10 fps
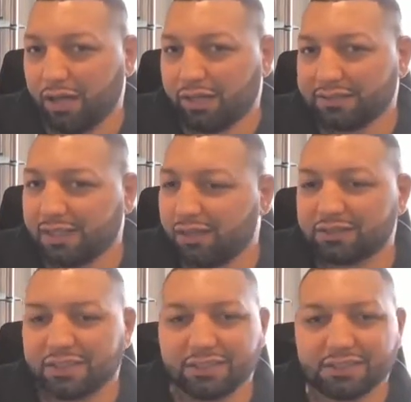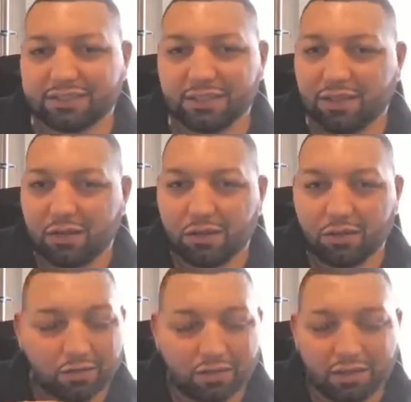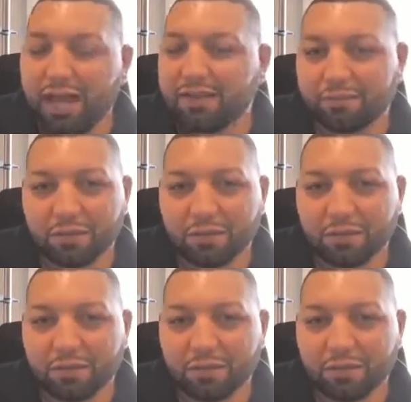Sales is life.